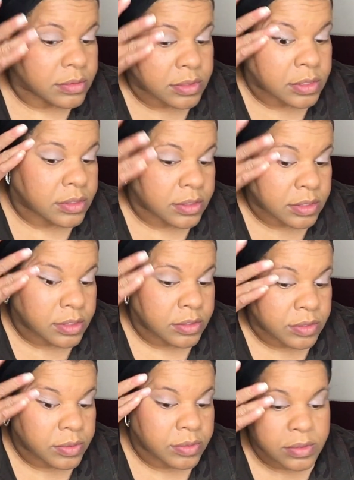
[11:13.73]
just
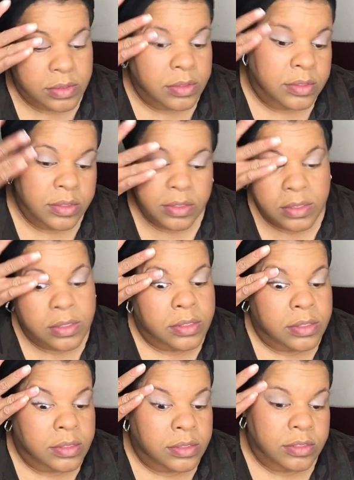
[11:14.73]
to
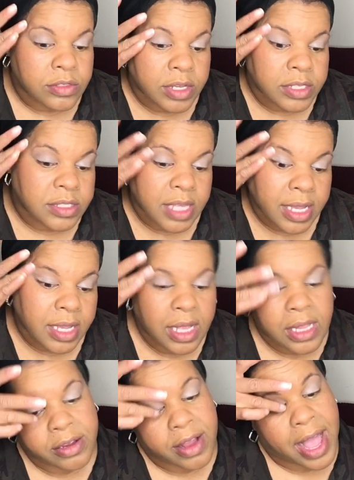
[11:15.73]
stretch that
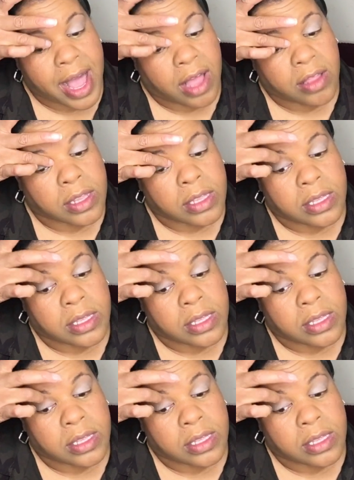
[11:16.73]
color out.